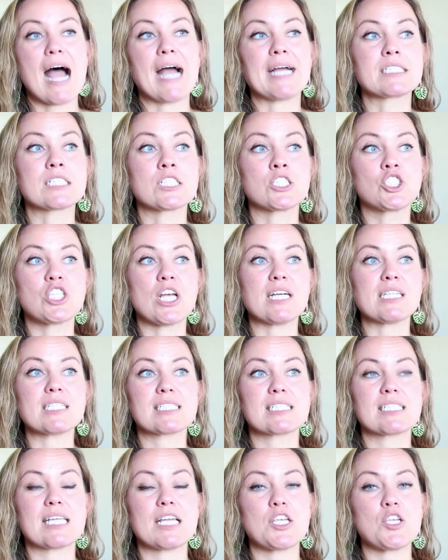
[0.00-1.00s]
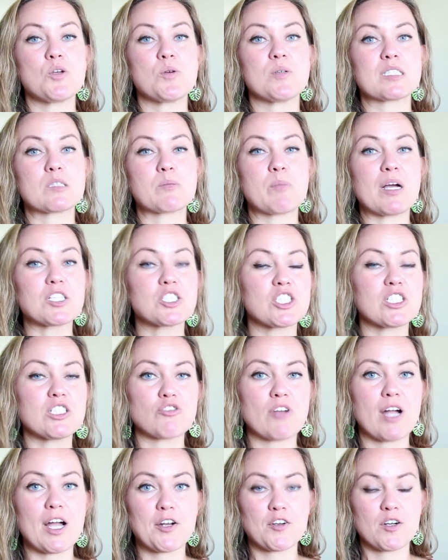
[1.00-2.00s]
I suggest that you especially
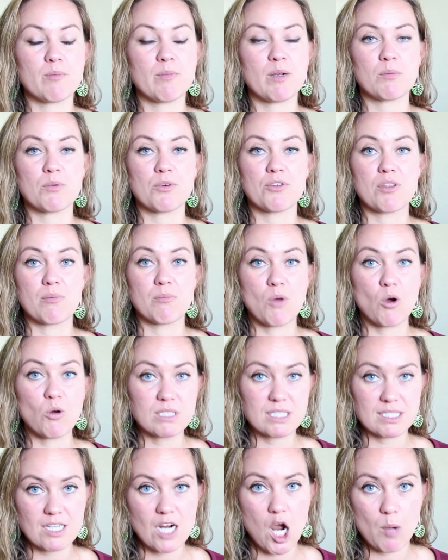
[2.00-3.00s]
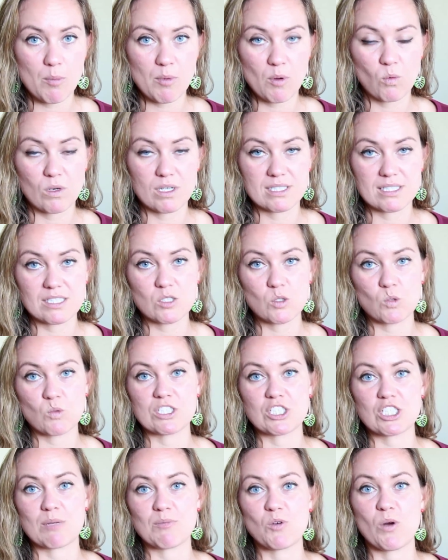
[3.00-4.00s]
try to remember the most common ones,
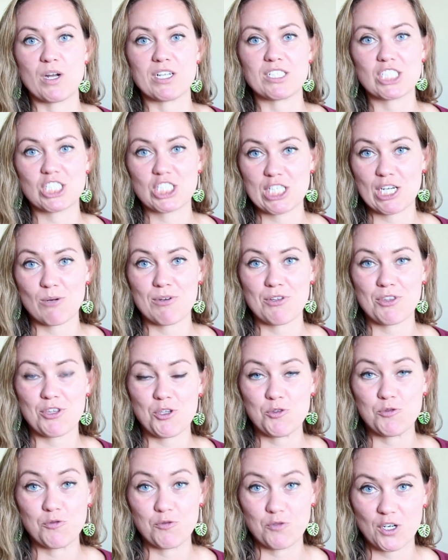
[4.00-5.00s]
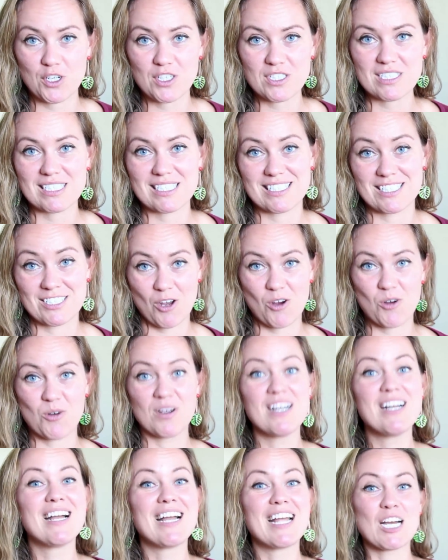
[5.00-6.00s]
which I'm going to share with you first. So
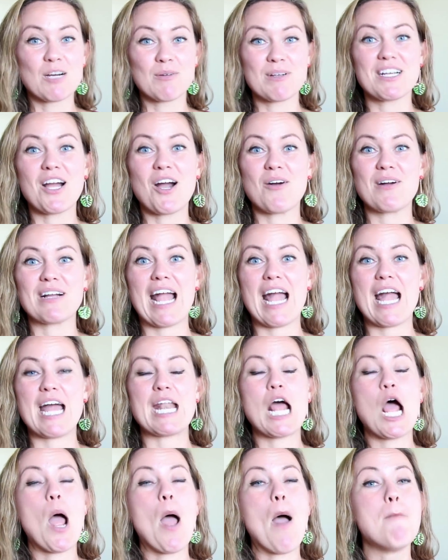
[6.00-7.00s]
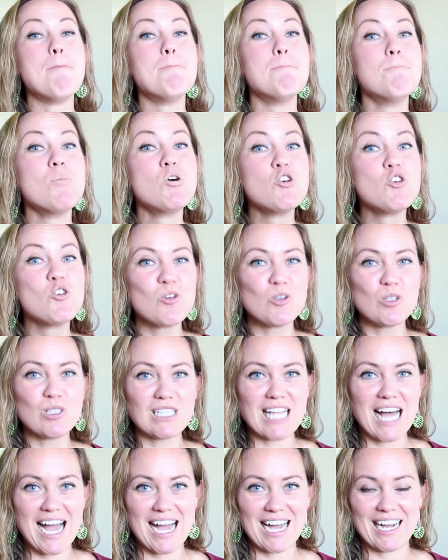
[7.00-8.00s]
here we go again,
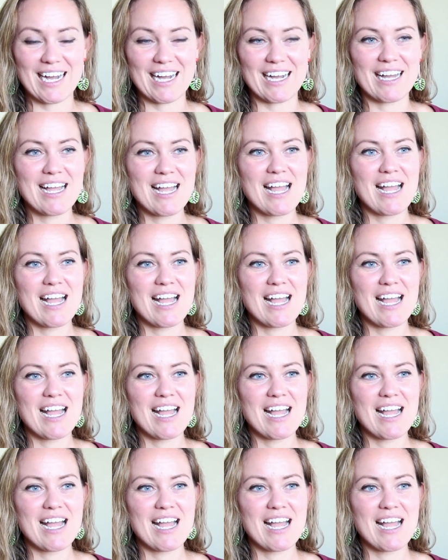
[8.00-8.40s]
moolah.